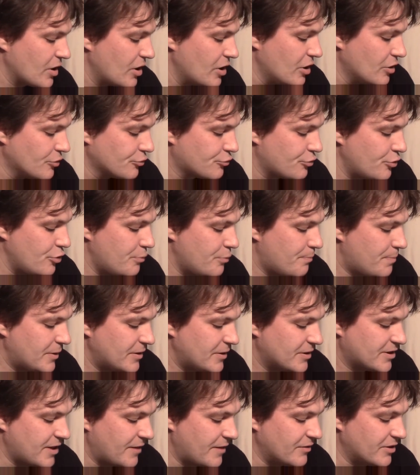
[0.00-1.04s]

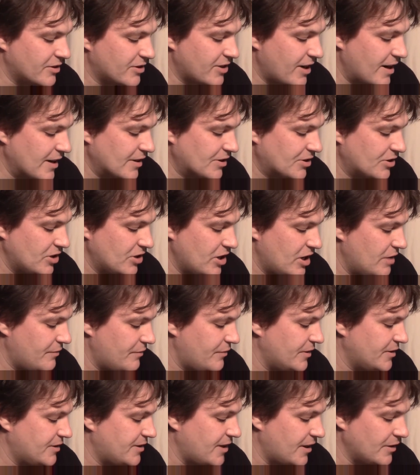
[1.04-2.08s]
Troop 7 attacks,
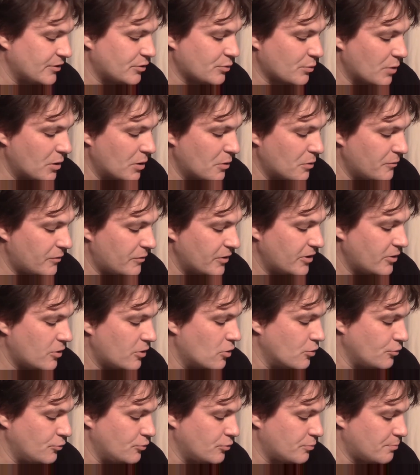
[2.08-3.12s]
nerve 10, 12,
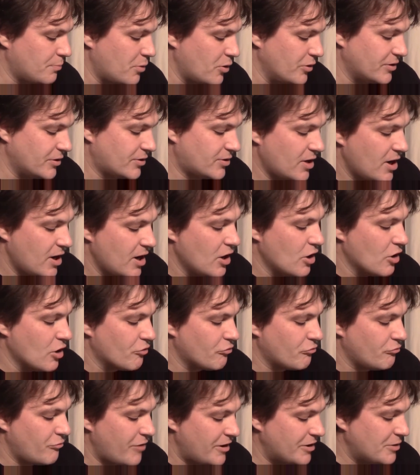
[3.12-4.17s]
100 points.
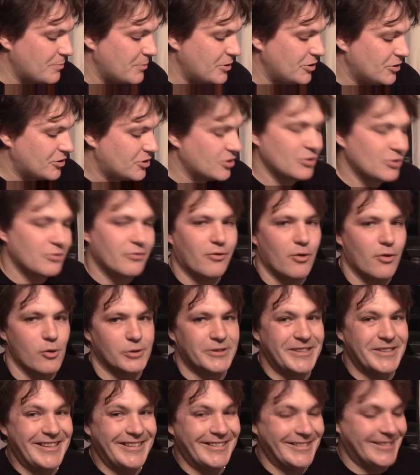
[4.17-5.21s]
Regiment
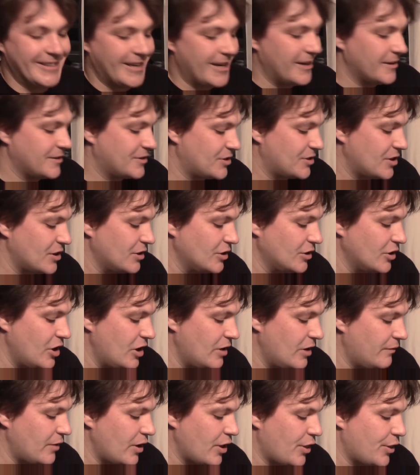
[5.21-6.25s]
14 attacks,
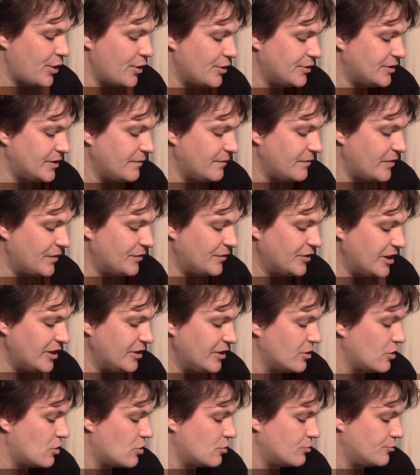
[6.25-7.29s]
nerve 13,
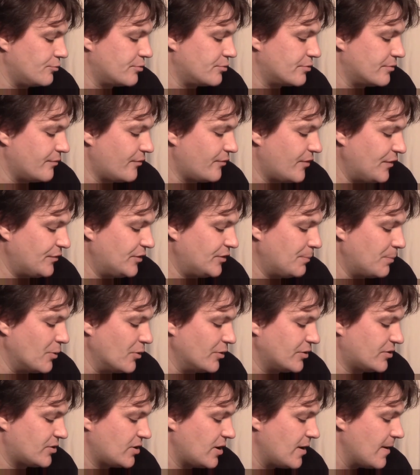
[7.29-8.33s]
15, 150
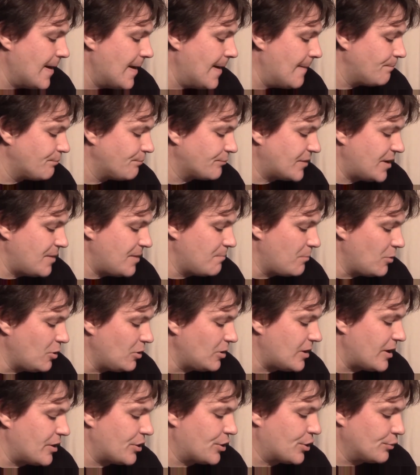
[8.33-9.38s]
points.
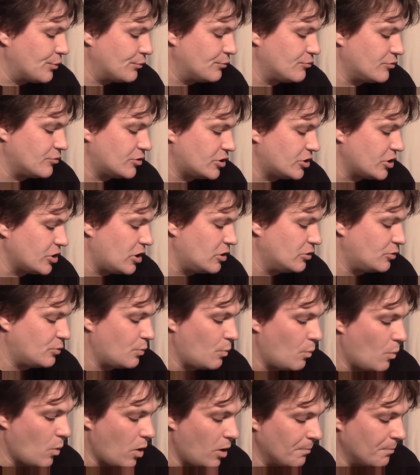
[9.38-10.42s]
Nimble and thunderous charge
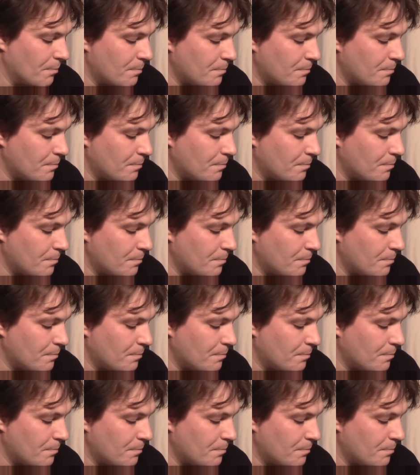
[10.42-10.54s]
1.